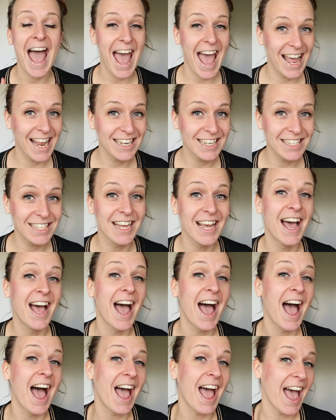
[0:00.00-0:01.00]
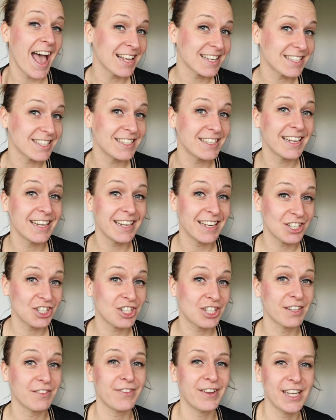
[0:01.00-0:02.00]
And as the
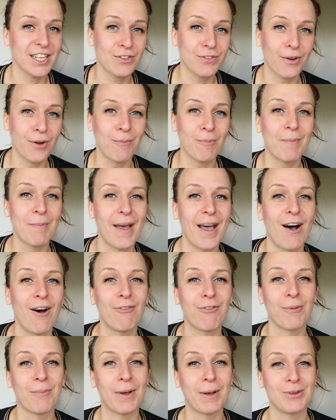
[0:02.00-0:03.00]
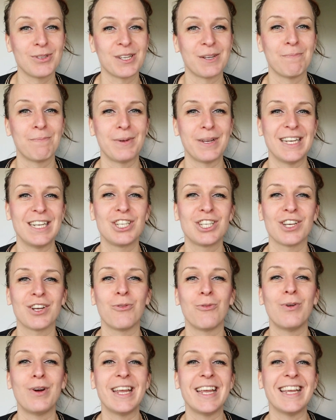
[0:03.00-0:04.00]
initiative is from Mel from Pebbles and Peach,
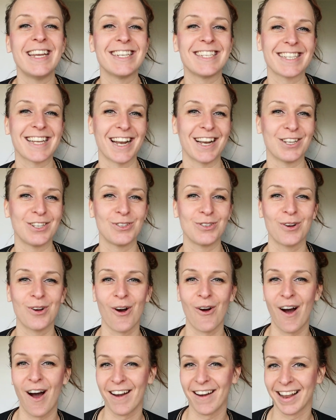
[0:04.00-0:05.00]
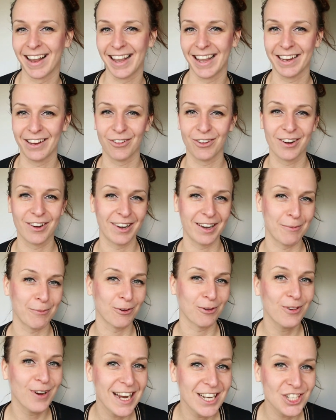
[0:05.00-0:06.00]
we decided to go on a little
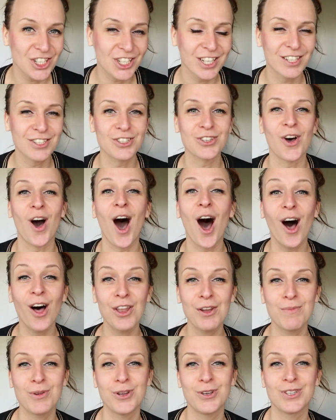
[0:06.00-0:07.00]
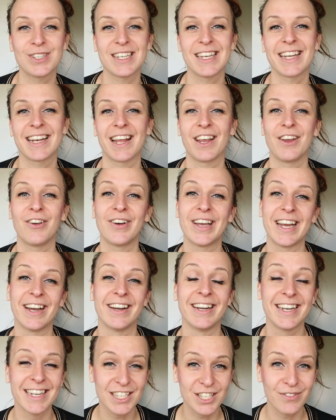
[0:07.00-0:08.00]
collaboration. So all the music that you'll hear
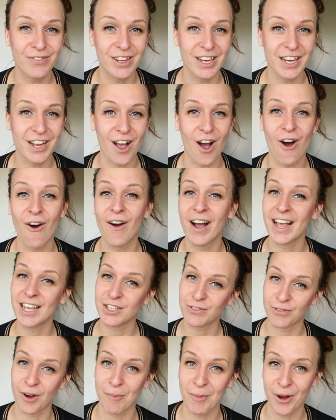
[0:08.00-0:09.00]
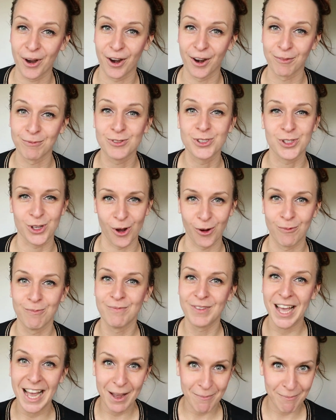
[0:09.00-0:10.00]
in this video is from her. So
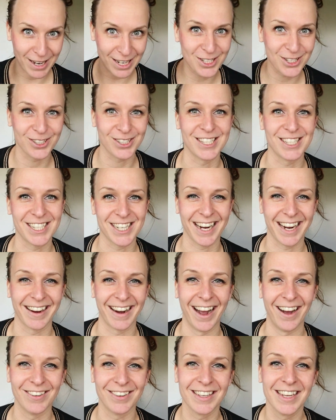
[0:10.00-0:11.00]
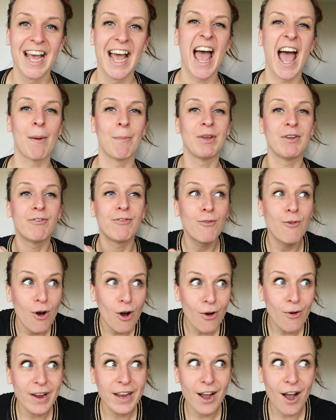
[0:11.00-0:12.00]
make sure to check her out. And
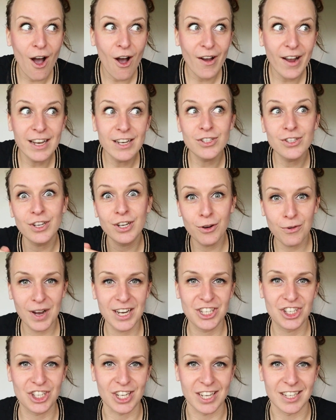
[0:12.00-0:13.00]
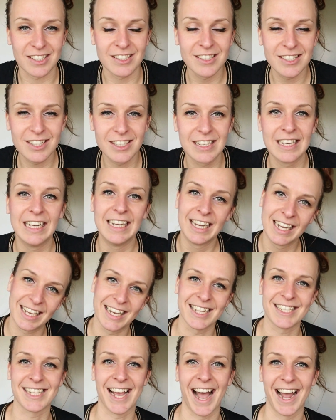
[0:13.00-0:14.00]
before we go into the questions,
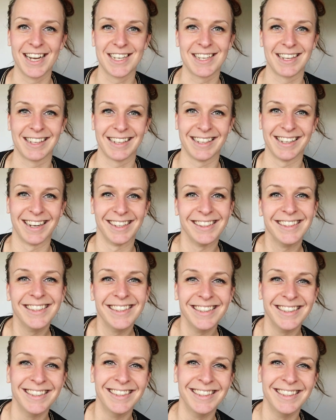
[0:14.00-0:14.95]
let's say hi to Leon.